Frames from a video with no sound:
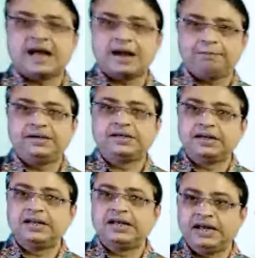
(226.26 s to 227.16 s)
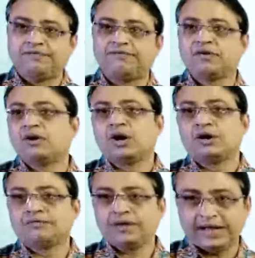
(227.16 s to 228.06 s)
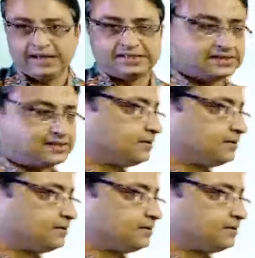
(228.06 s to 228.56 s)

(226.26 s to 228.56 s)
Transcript: capital F of s.